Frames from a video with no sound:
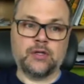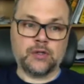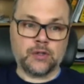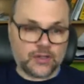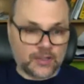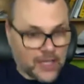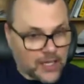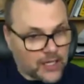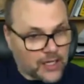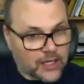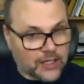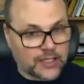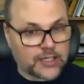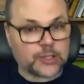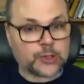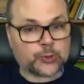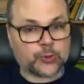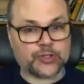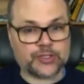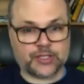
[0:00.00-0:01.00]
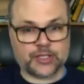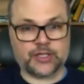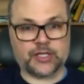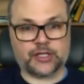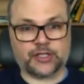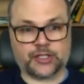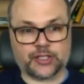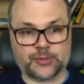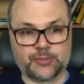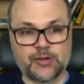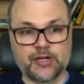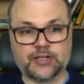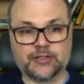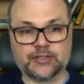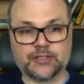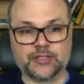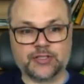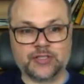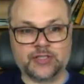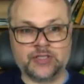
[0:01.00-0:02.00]
take an interest in their
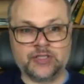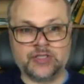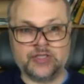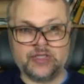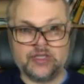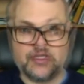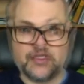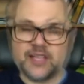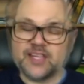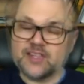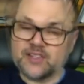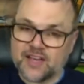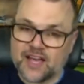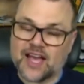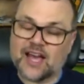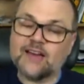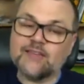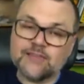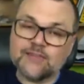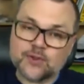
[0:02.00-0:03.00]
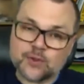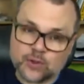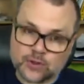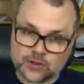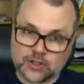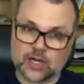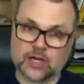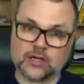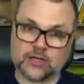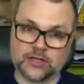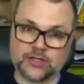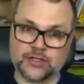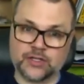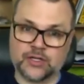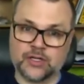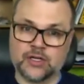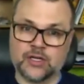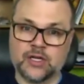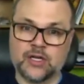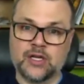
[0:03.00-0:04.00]
experiences, and you have to acknowledge
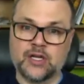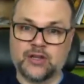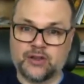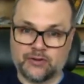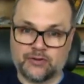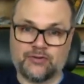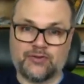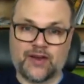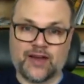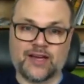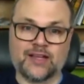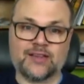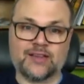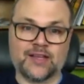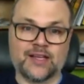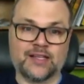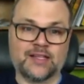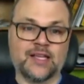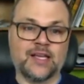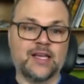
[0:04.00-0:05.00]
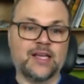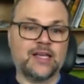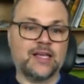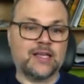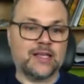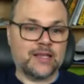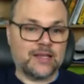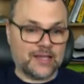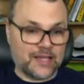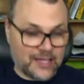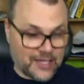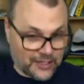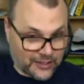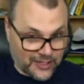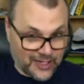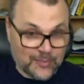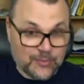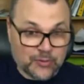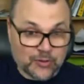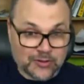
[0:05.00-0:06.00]
the fact that they are
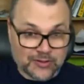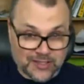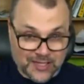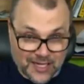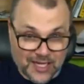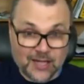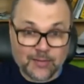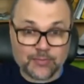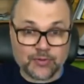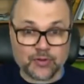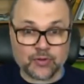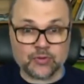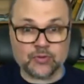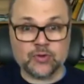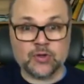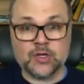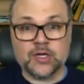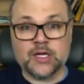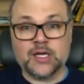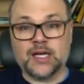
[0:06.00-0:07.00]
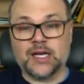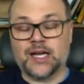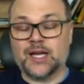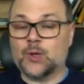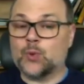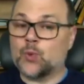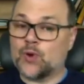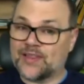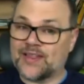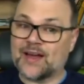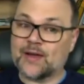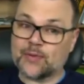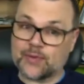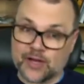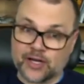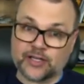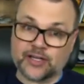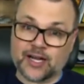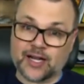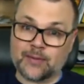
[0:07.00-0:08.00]
able to help you, and without
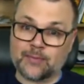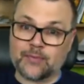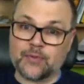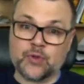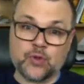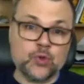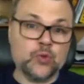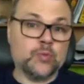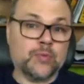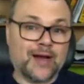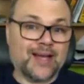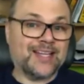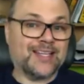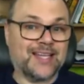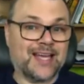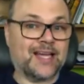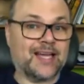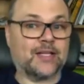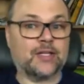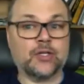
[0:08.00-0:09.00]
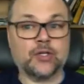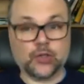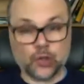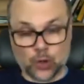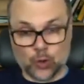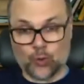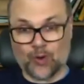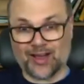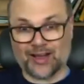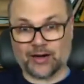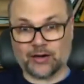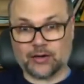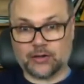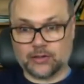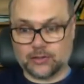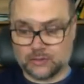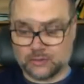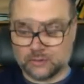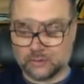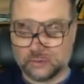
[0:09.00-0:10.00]
their help, you might get nowhere.
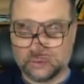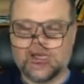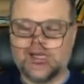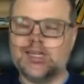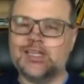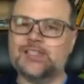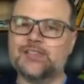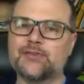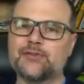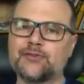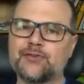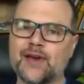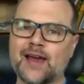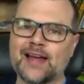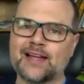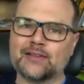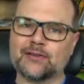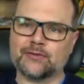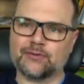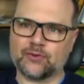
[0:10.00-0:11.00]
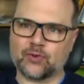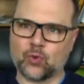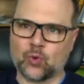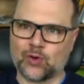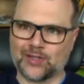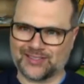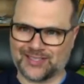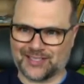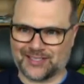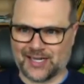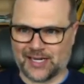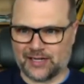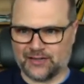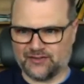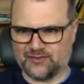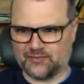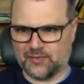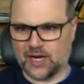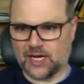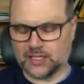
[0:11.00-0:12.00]
It is a fact of
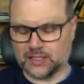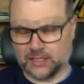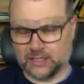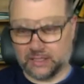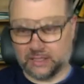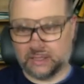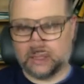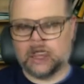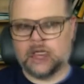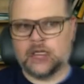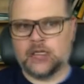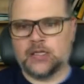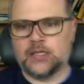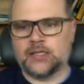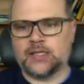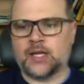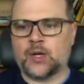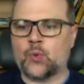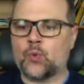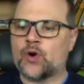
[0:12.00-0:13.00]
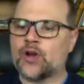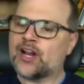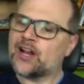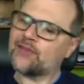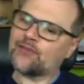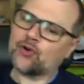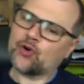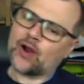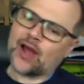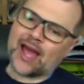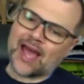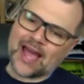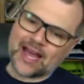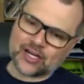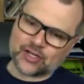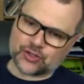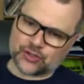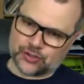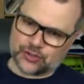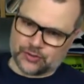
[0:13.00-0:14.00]
quantitative modeling that whatever
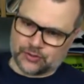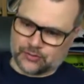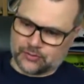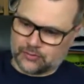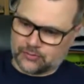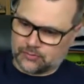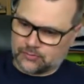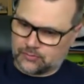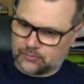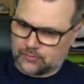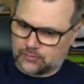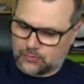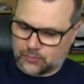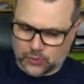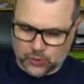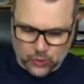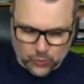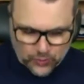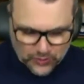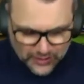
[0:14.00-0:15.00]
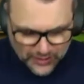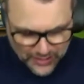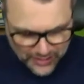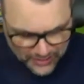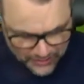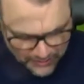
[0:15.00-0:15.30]
action you will end